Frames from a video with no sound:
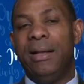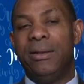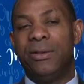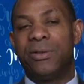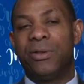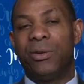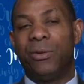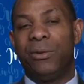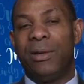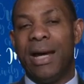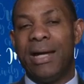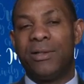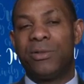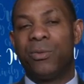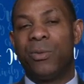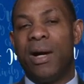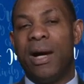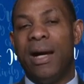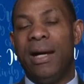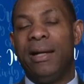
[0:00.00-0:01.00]
And so
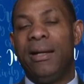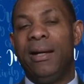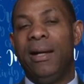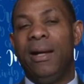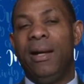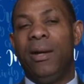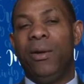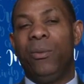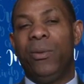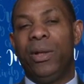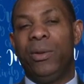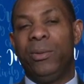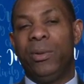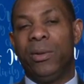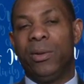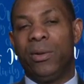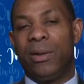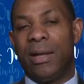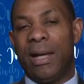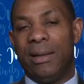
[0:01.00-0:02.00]
that's why when
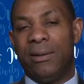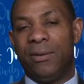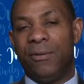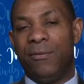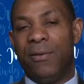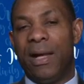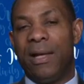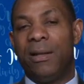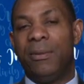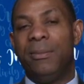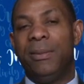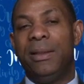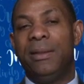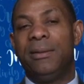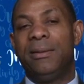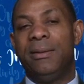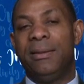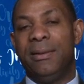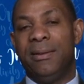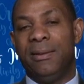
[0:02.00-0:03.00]
we look at
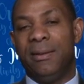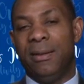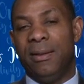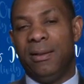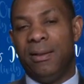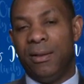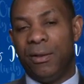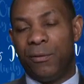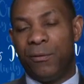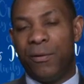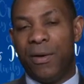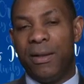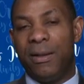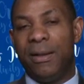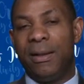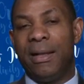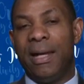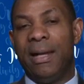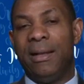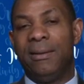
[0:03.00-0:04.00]
development, there's
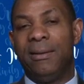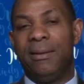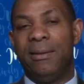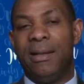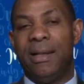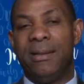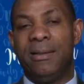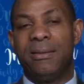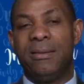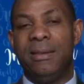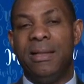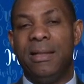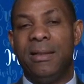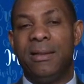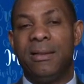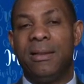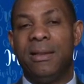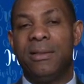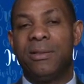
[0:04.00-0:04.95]
funding that is needed.